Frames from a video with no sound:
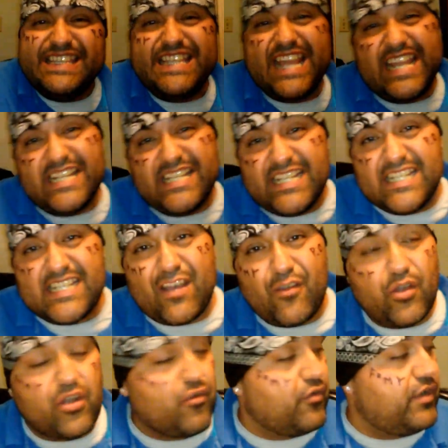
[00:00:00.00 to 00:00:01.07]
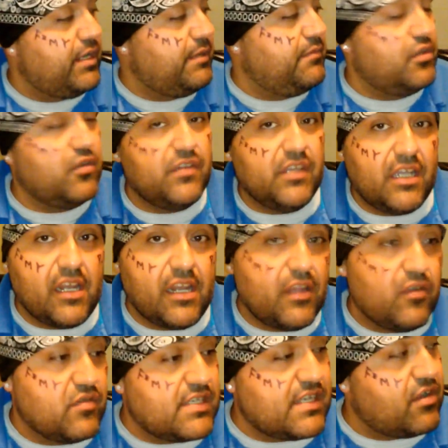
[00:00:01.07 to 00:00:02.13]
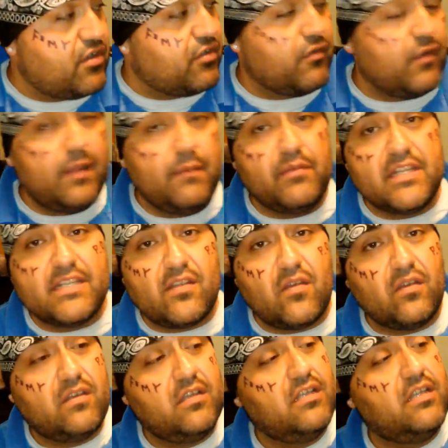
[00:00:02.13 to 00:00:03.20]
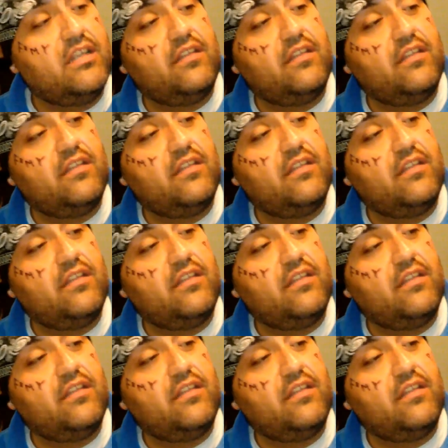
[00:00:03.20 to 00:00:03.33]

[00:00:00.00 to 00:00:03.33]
Daisy sour cream, you know, the gringo sour cream, but it's all good.